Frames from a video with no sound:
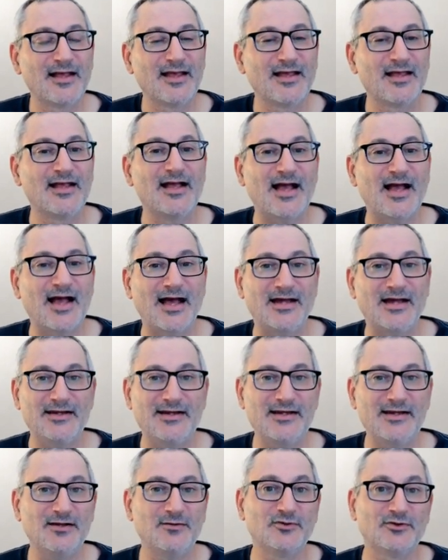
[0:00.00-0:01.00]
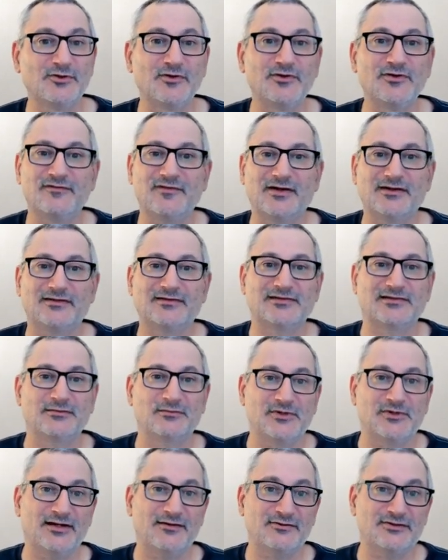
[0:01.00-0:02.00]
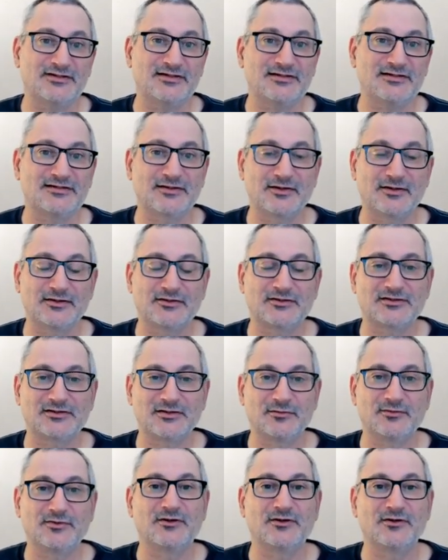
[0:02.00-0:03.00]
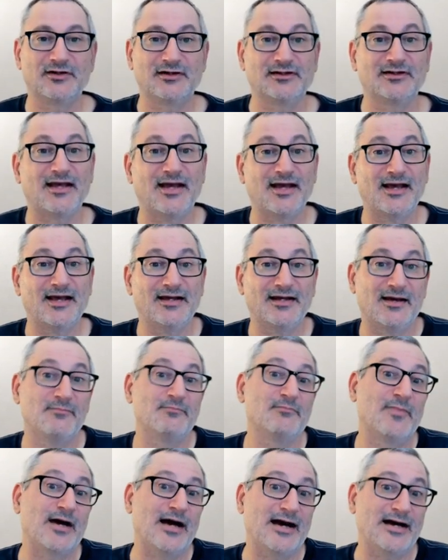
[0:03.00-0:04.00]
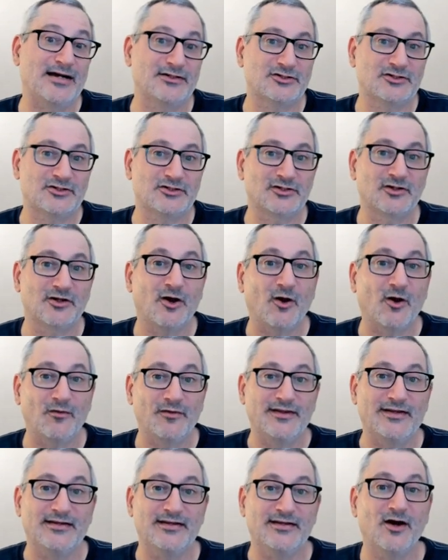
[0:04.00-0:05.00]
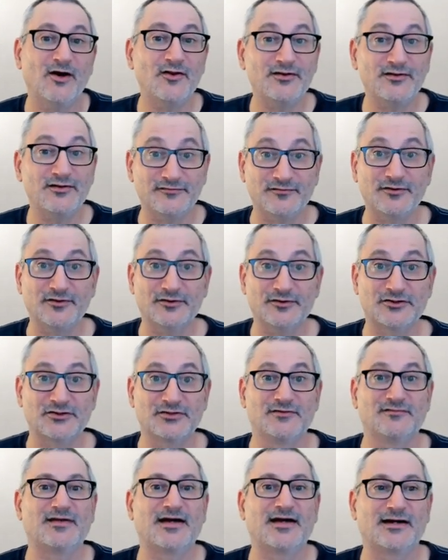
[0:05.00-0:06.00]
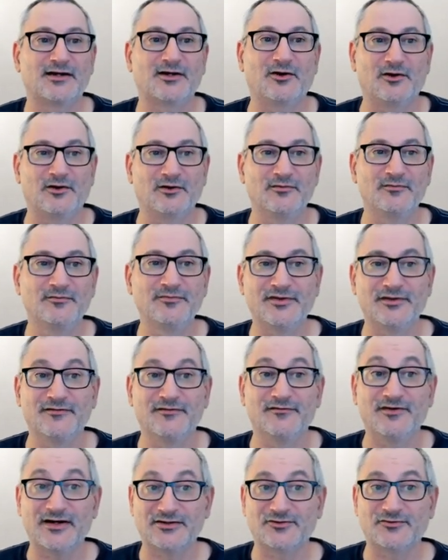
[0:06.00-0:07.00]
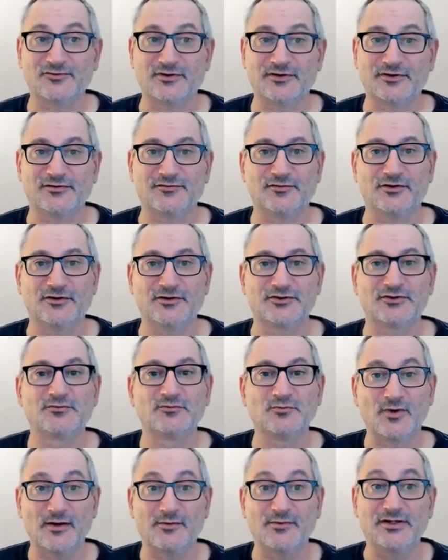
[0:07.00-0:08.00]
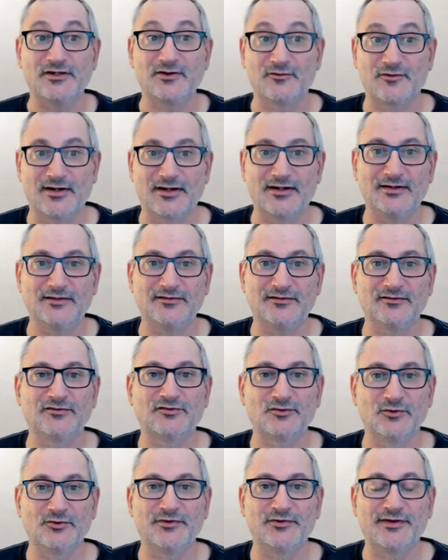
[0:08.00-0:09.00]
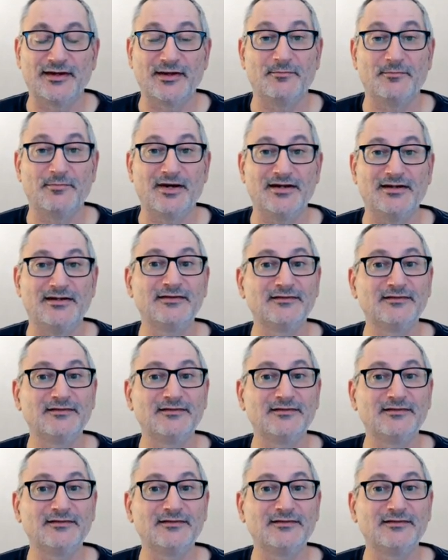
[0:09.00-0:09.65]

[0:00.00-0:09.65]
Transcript: And here we're doing a vector similarity search. So we're doing KNN match on the other version of that column, the vectorized version where we created and stored the embeddings.